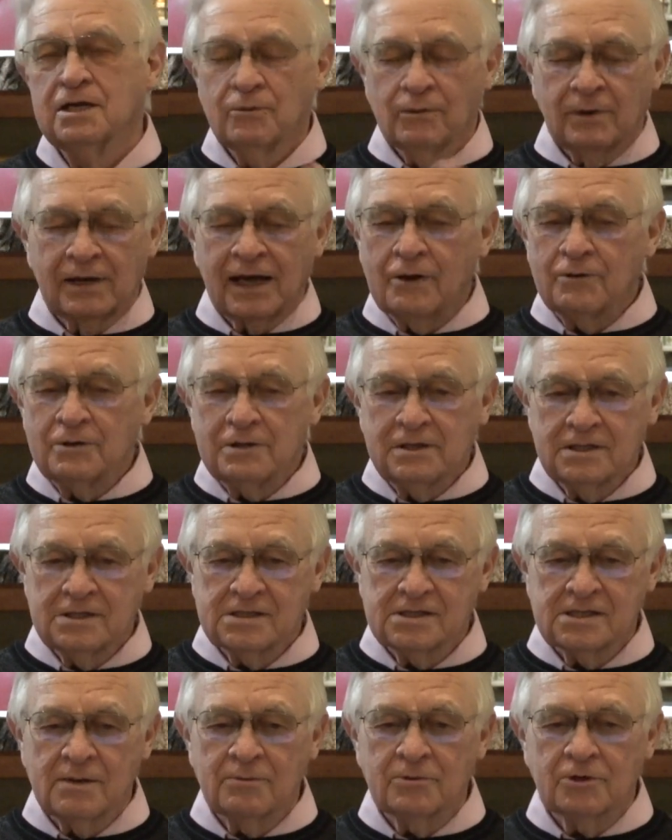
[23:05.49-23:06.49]
When I went to the
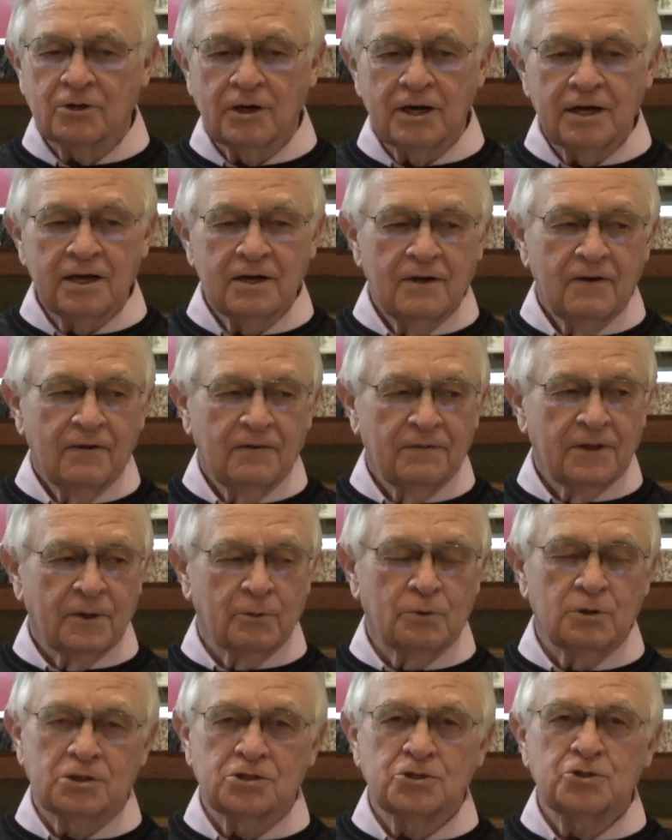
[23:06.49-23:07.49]
seminary, there
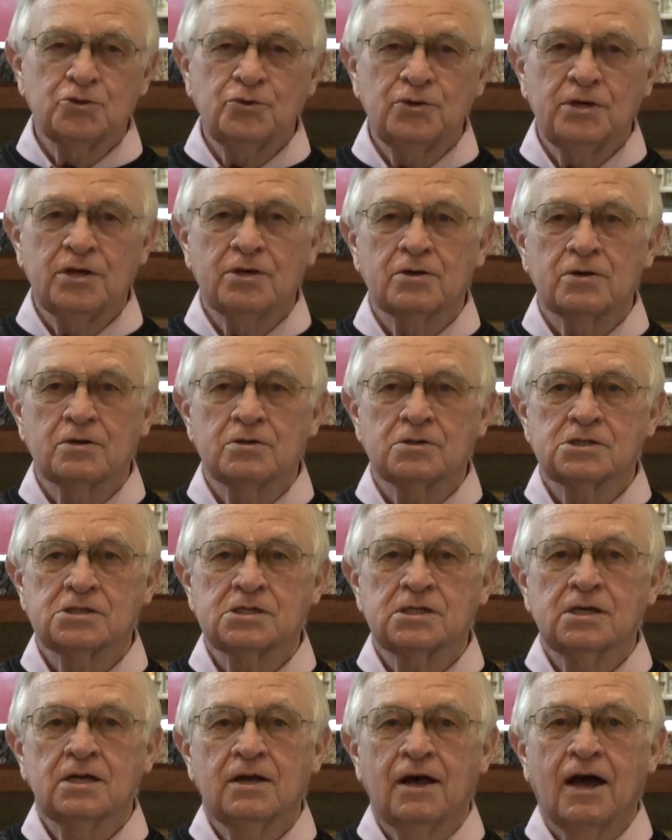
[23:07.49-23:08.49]
were two years
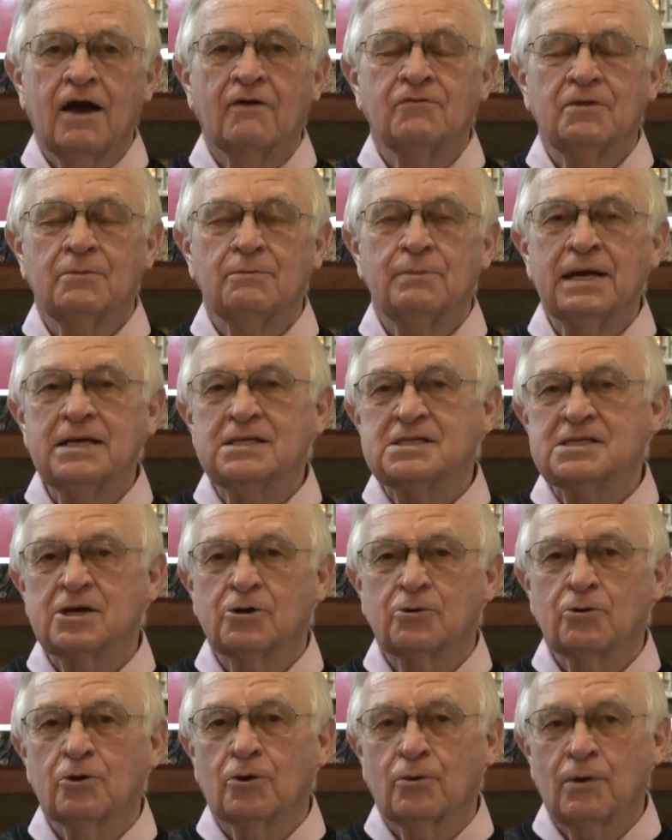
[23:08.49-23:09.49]
of the
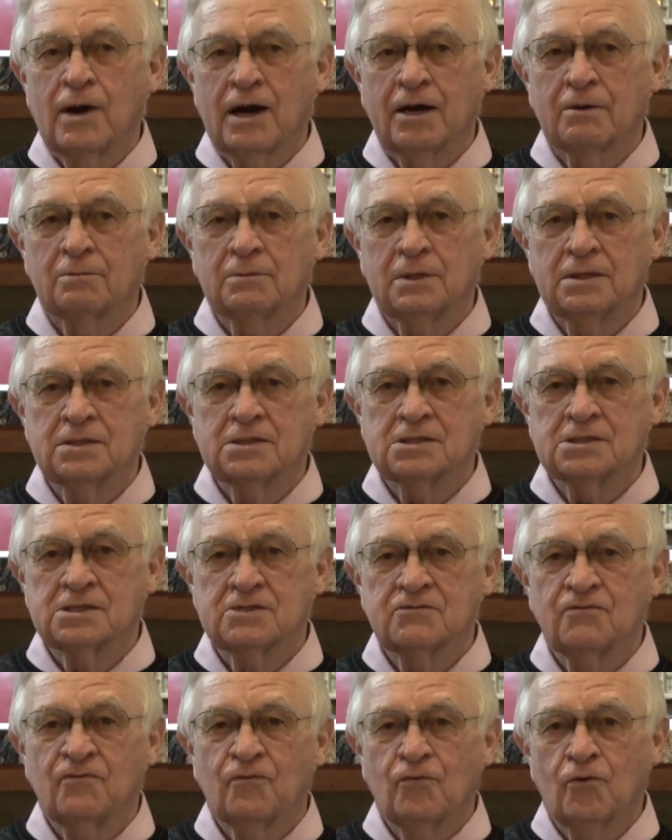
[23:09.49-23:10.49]
basic
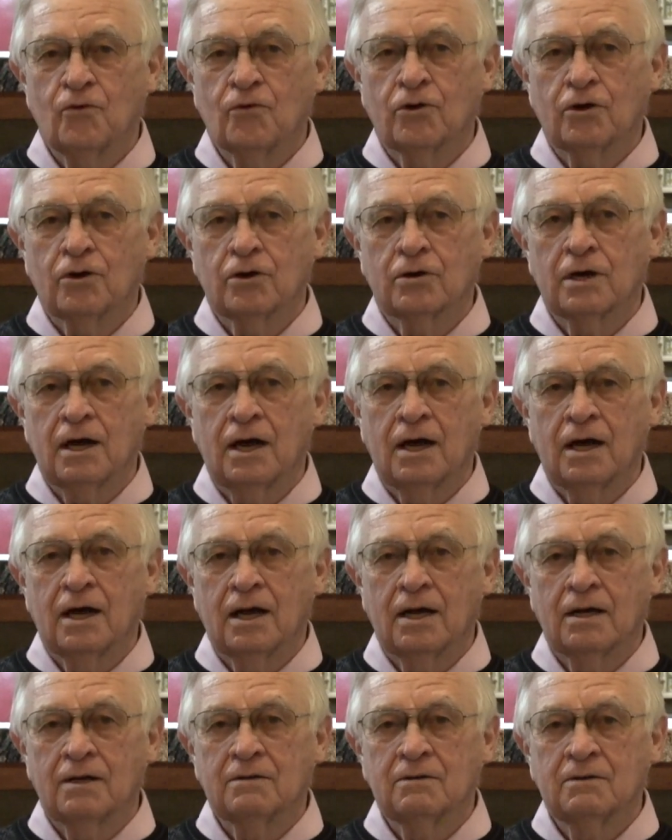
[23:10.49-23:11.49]
requirements for
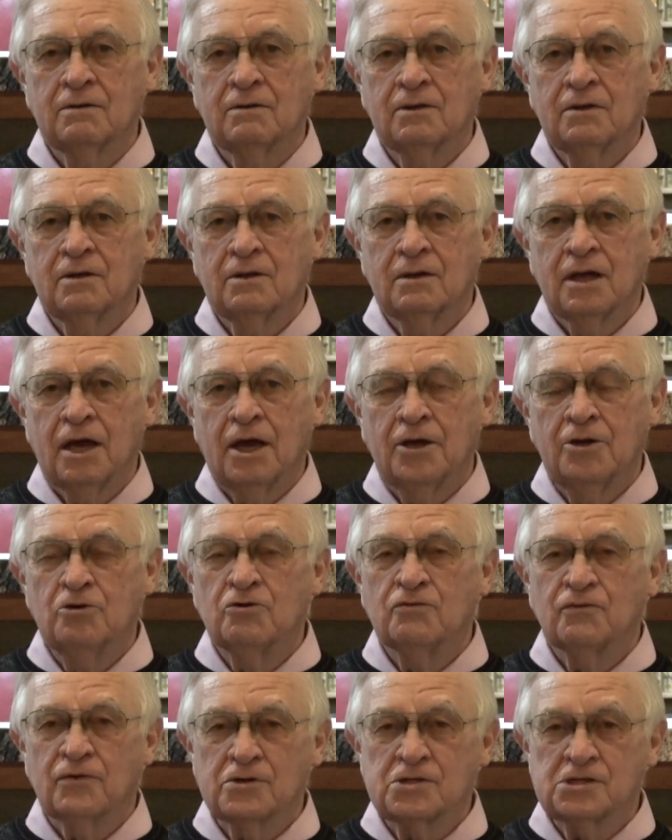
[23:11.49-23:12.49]
uh, a
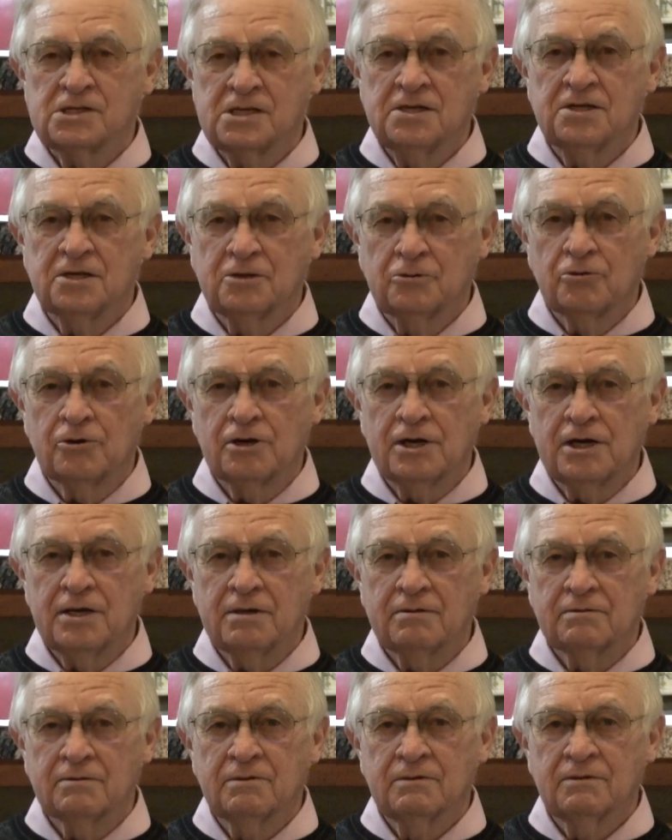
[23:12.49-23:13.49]
university degree
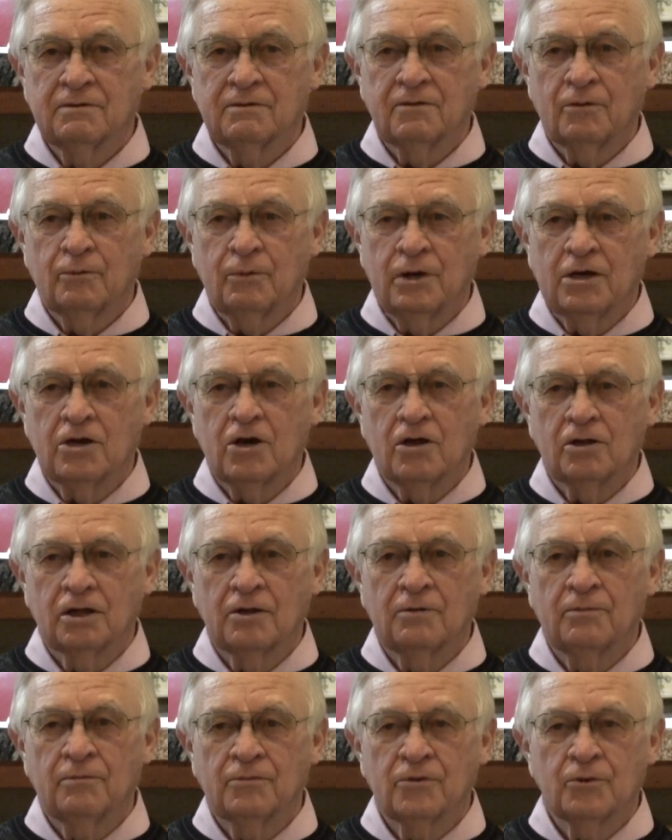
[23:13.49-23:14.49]
we call
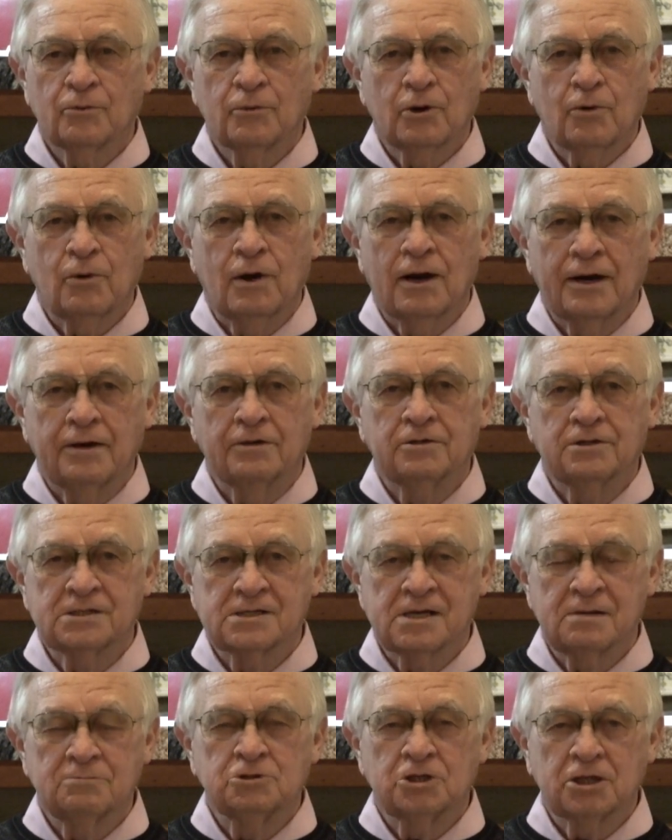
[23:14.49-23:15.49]
them the required
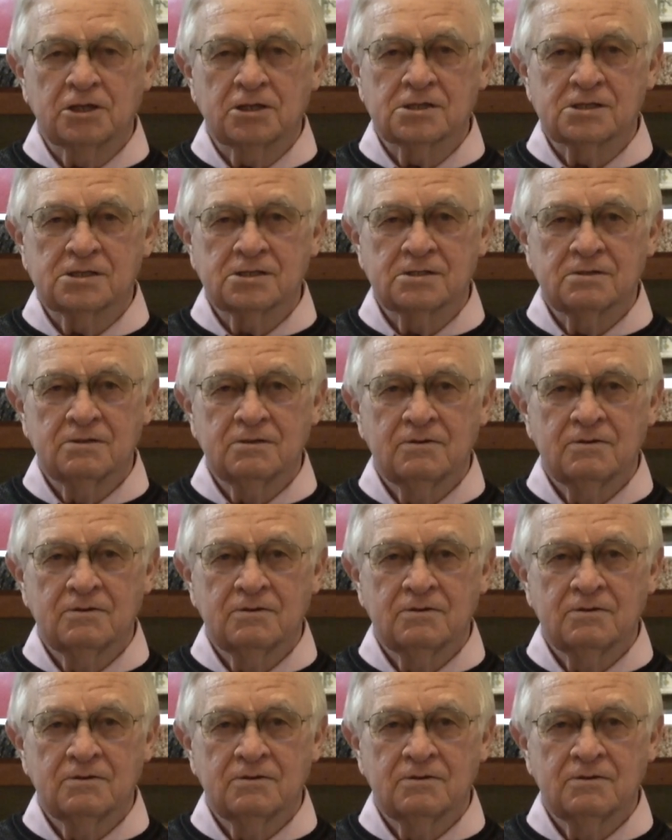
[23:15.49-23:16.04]
subjects.